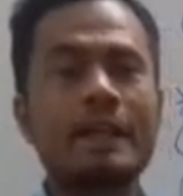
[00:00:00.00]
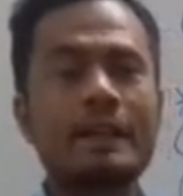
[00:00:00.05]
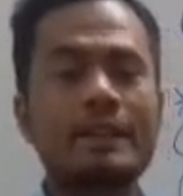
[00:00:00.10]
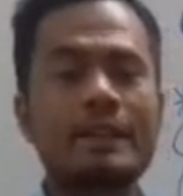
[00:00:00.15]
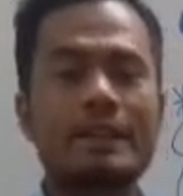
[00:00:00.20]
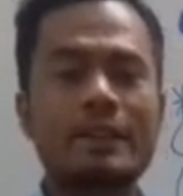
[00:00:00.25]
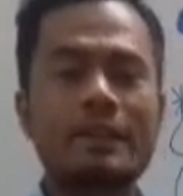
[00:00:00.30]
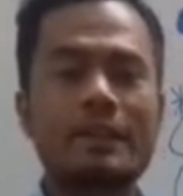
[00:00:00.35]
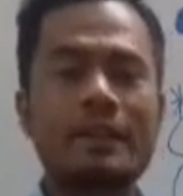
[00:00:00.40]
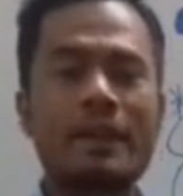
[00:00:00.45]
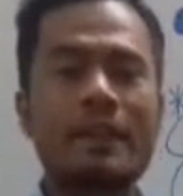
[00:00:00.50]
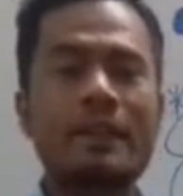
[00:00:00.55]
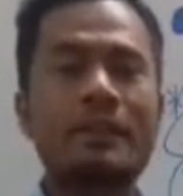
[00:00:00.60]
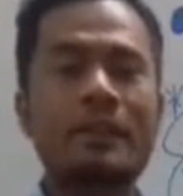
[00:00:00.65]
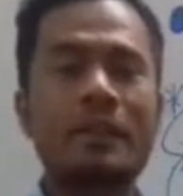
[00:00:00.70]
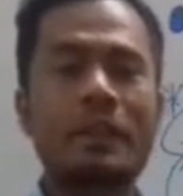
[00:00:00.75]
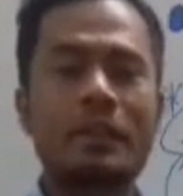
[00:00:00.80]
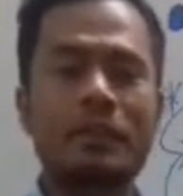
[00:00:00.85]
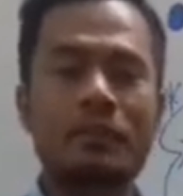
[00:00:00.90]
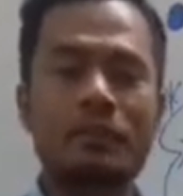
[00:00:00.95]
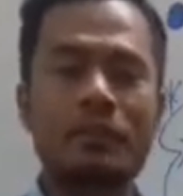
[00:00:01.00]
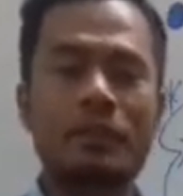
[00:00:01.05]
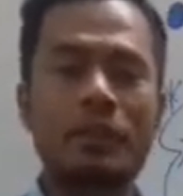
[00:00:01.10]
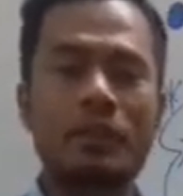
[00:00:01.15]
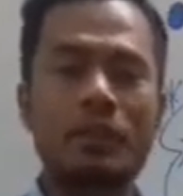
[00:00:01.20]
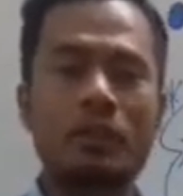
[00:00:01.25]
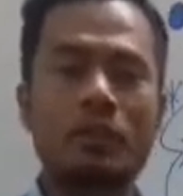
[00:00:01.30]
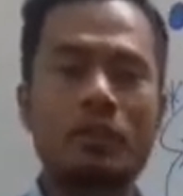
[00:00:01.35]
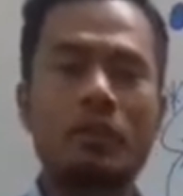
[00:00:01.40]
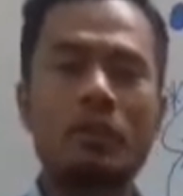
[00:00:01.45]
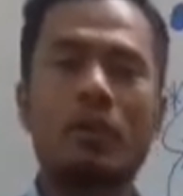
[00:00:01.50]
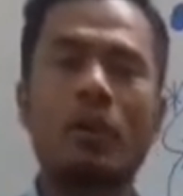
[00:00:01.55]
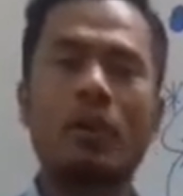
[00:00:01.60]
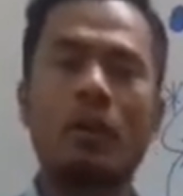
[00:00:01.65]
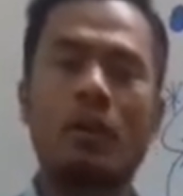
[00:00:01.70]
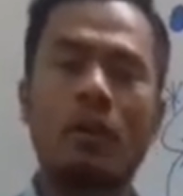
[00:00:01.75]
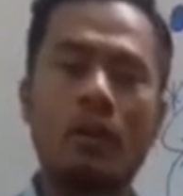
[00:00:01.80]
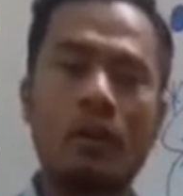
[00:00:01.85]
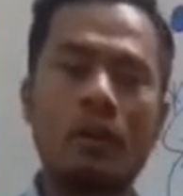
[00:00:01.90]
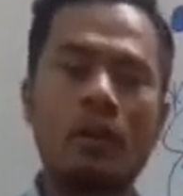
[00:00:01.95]
This is my third video
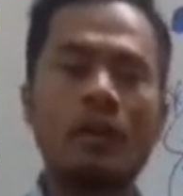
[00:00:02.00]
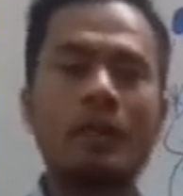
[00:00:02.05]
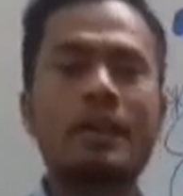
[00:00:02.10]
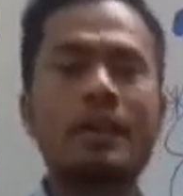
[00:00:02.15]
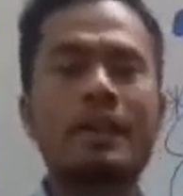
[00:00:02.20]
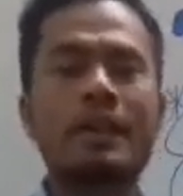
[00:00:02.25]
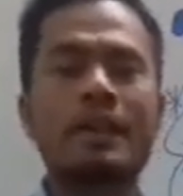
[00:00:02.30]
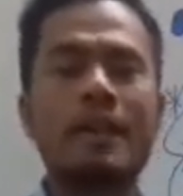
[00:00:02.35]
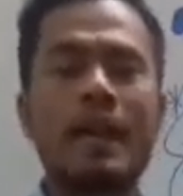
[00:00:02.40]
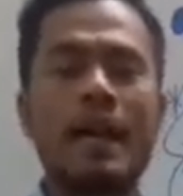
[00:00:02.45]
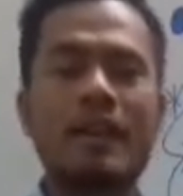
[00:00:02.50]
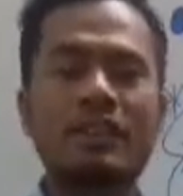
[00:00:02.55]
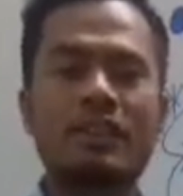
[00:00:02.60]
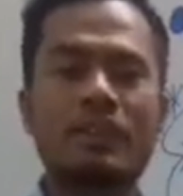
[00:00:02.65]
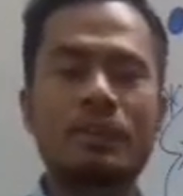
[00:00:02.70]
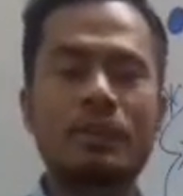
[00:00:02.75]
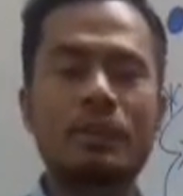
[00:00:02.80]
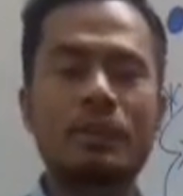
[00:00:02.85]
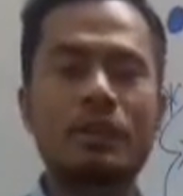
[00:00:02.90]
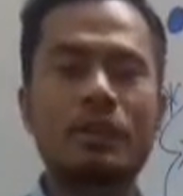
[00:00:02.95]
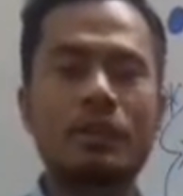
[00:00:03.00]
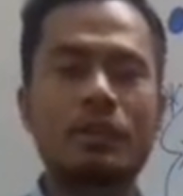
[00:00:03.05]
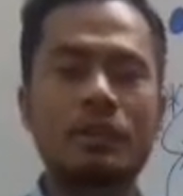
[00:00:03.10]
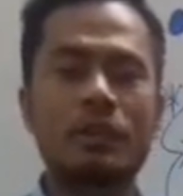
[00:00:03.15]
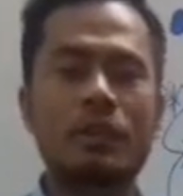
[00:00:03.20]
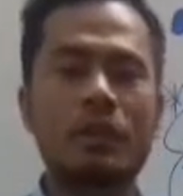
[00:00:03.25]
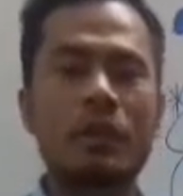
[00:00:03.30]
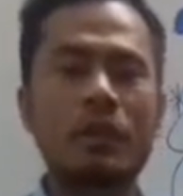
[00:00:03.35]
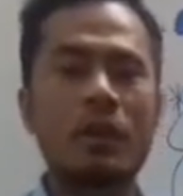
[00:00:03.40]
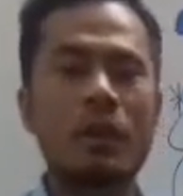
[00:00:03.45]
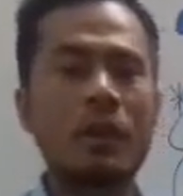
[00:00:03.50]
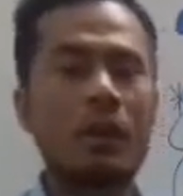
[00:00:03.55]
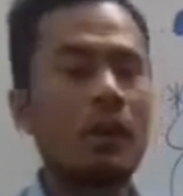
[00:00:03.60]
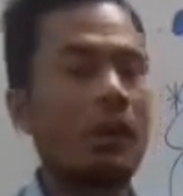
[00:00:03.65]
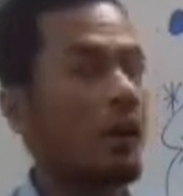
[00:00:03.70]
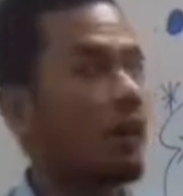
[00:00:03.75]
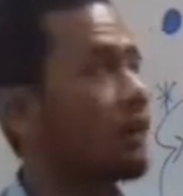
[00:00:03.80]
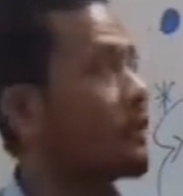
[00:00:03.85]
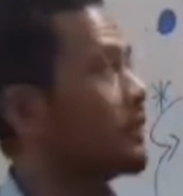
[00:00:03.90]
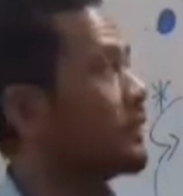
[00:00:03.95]
or the last
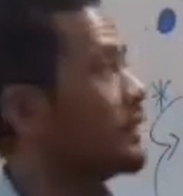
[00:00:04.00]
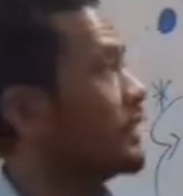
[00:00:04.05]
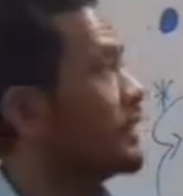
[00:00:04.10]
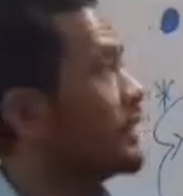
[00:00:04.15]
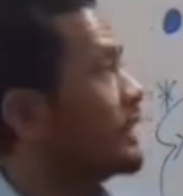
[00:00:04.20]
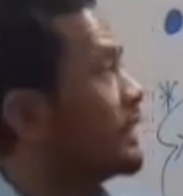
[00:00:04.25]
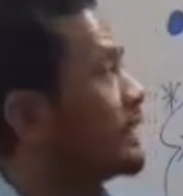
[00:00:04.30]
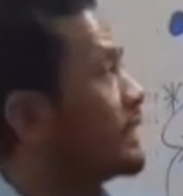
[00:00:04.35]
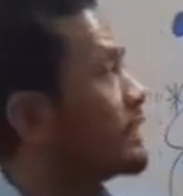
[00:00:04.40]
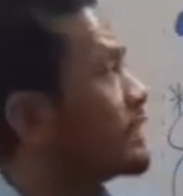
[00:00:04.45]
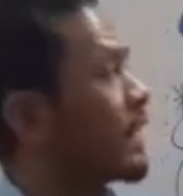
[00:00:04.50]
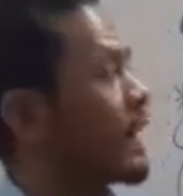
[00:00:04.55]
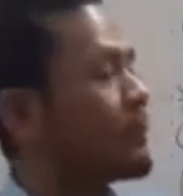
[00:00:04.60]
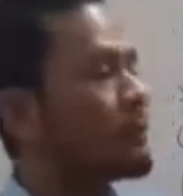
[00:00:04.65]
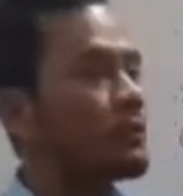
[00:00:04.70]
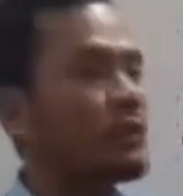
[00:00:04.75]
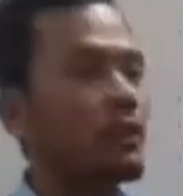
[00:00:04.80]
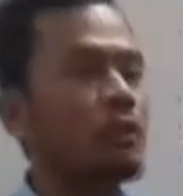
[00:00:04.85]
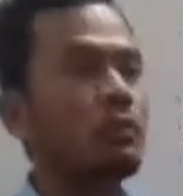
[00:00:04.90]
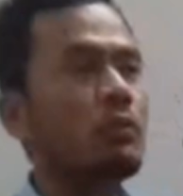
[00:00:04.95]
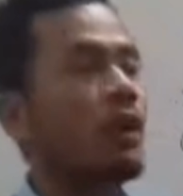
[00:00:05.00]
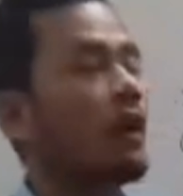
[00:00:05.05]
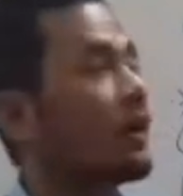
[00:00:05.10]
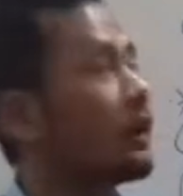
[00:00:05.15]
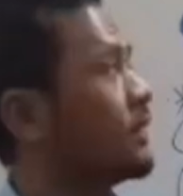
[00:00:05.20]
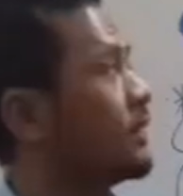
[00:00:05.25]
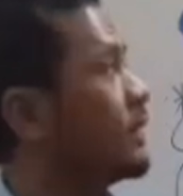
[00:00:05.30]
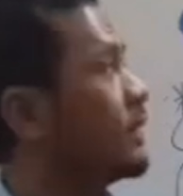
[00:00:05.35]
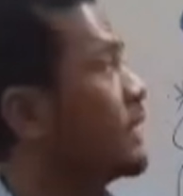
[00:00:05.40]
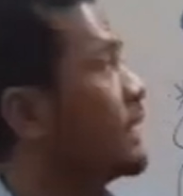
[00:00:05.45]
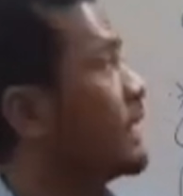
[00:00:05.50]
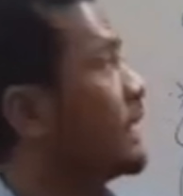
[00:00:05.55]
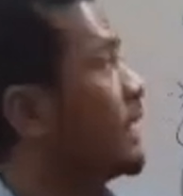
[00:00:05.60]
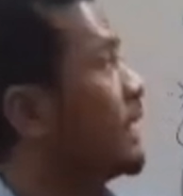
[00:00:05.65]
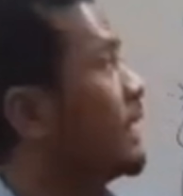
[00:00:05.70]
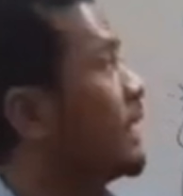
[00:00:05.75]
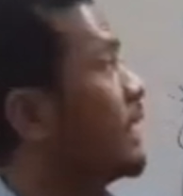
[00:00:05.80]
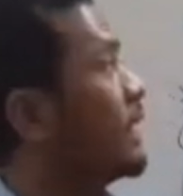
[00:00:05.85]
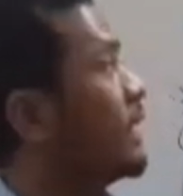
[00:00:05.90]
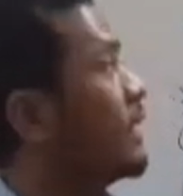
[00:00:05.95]
video on chapter 1
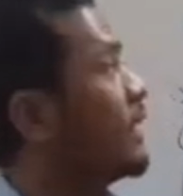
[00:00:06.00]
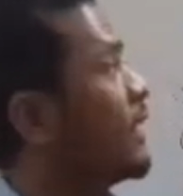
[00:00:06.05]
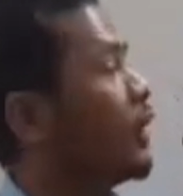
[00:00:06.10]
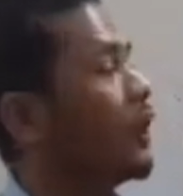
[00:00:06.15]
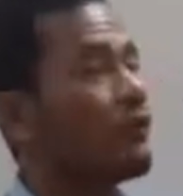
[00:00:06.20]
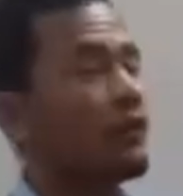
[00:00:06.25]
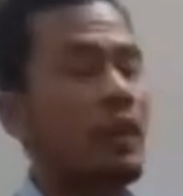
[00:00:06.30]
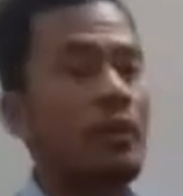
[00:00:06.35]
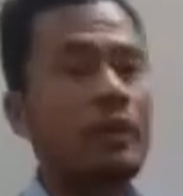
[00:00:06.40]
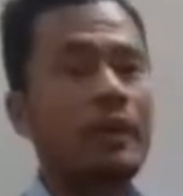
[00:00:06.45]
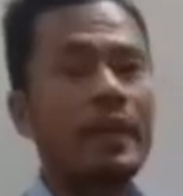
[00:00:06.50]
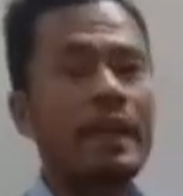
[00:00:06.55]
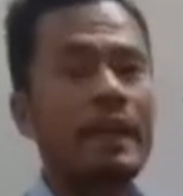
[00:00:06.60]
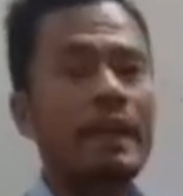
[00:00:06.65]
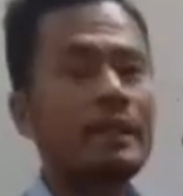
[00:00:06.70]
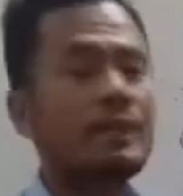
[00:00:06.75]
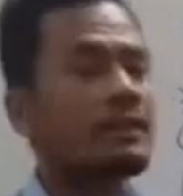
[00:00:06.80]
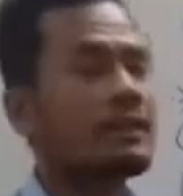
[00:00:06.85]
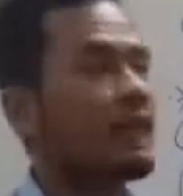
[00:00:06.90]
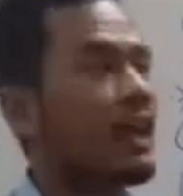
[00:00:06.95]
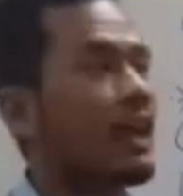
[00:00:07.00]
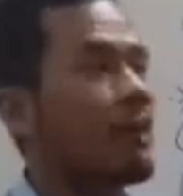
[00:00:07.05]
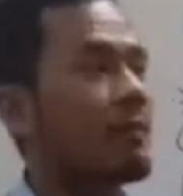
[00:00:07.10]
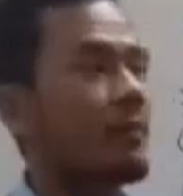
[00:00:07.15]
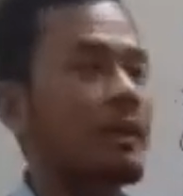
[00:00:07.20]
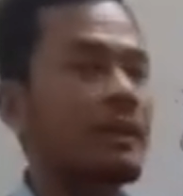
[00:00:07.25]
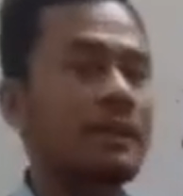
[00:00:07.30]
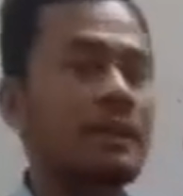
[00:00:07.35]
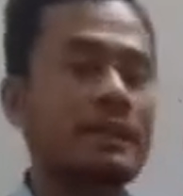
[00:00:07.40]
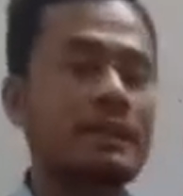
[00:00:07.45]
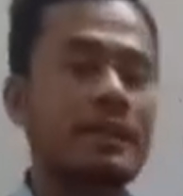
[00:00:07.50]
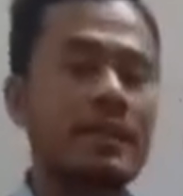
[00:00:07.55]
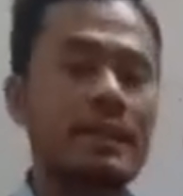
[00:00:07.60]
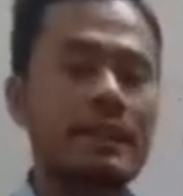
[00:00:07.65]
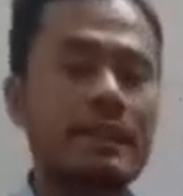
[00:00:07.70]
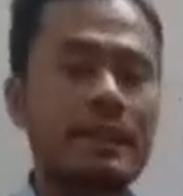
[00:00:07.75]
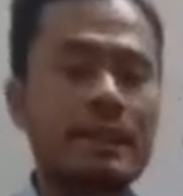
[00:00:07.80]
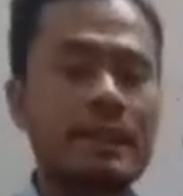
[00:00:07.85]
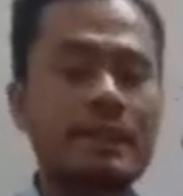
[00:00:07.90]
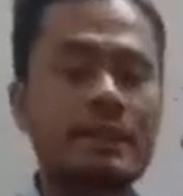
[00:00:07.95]
of our English grammar, the
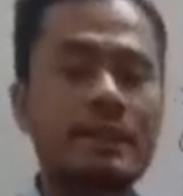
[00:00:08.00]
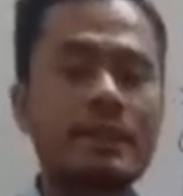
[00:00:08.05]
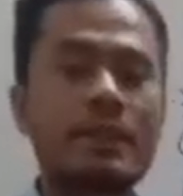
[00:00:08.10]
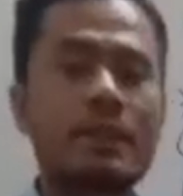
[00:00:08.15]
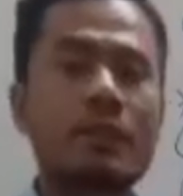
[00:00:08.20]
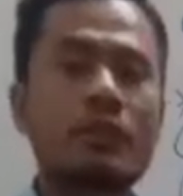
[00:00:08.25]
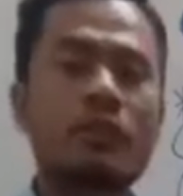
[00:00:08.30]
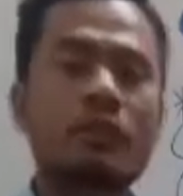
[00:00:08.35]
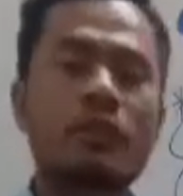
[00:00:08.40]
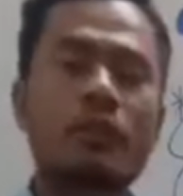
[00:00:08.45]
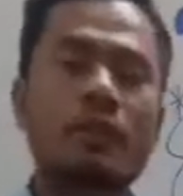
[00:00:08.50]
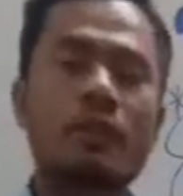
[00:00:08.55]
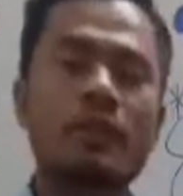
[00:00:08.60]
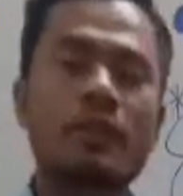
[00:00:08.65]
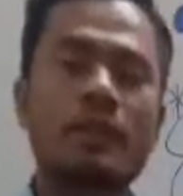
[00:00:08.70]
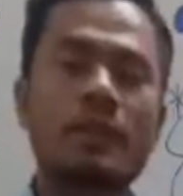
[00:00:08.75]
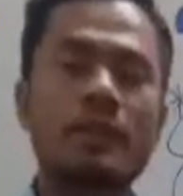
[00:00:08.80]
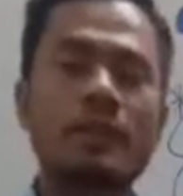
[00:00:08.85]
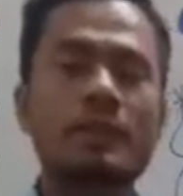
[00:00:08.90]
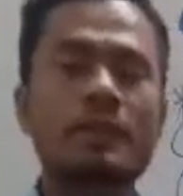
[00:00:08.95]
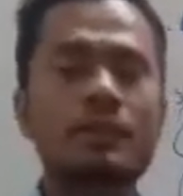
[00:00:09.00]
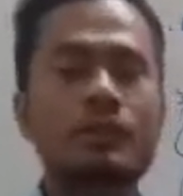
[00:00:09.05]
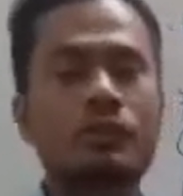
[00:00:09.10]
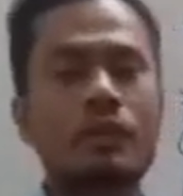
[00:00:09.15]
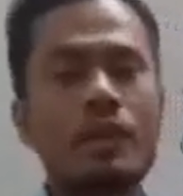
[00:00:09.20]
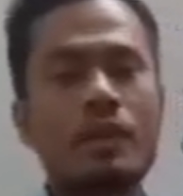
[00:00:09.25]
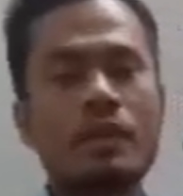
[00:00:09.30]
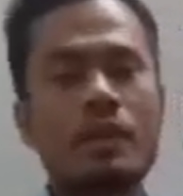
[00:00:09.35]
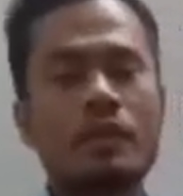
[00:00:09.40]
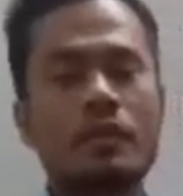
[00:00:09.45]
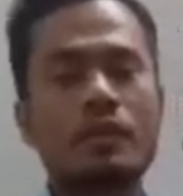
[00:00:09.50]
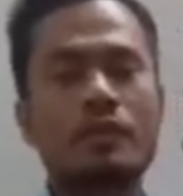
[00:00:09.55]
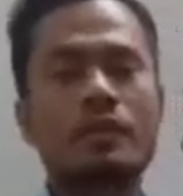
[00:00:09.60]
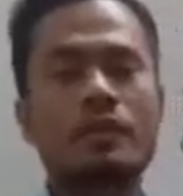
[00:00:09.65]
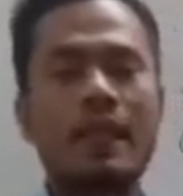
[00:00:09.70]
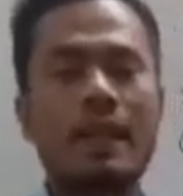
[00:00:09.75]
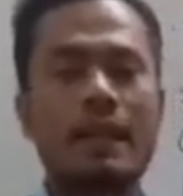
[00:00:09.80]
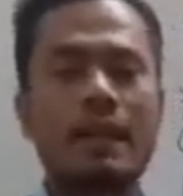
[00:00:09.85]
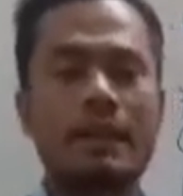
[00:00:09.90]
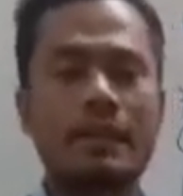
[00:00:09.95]
sentence for the students of
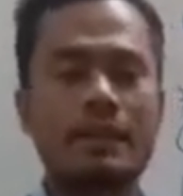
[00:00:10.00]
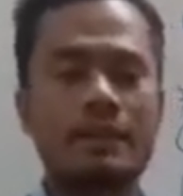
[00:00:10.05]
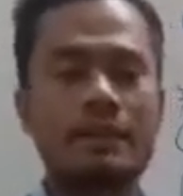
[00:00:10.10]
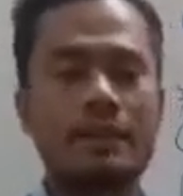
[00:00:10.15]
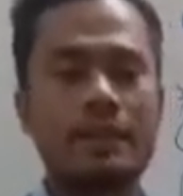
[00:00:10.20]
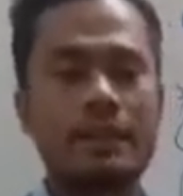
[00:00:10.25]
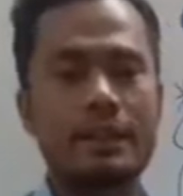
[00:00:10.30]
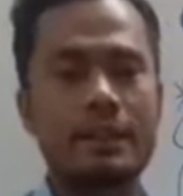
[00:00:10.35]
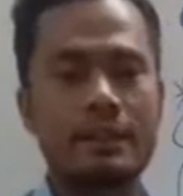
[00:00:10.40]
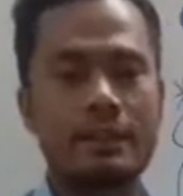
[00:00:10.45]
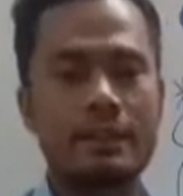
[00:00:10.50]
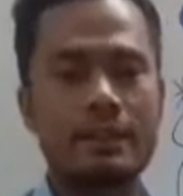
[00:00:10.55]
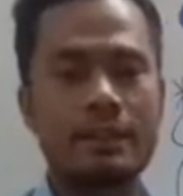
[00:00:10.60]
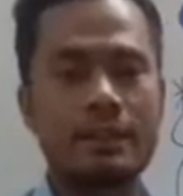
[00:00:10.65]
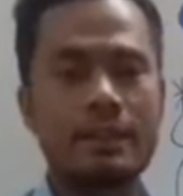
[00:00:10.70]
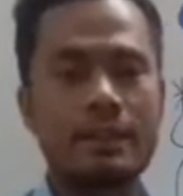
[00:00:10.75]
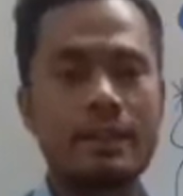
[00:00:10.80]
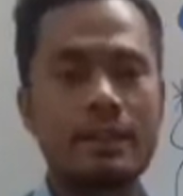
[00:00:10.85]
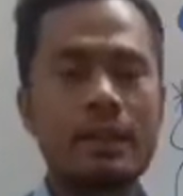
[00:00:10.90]
standard 6.